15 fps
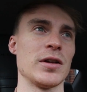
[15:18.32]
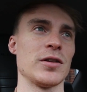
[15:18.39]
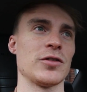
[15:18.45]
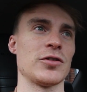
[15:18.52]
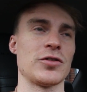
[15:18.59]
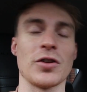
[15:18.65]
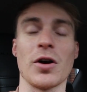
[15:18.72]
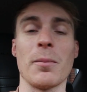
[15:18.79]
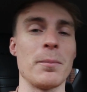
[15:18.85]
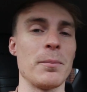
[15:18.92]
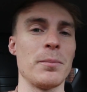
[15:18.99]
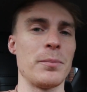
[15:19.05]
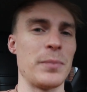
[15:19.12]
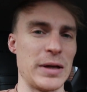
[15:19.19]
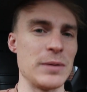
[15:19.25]

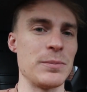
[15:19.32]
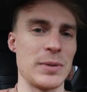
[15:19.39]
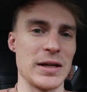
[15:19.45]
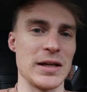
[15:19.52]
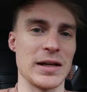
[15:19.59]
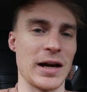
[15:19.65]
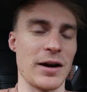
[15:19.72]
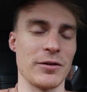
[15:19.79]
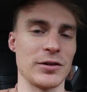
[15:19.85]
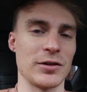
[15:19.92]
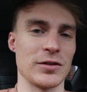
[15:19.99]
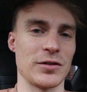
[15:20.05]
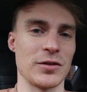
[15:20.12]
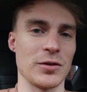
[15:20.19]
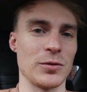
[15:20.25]
Some BP
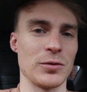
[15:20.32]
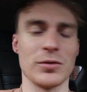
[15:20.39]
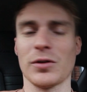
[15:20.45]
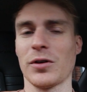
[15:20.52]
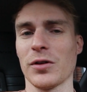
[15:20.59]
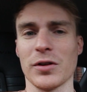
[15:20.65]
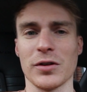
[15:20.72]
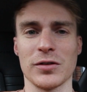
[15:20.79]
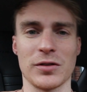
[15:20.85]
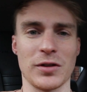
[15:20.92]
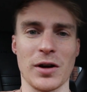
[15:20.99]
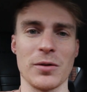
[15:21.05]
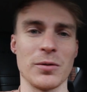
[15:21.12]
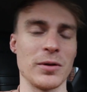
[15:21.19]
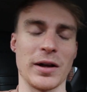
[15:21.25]
garages do, others
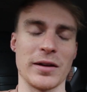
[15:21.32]
don't.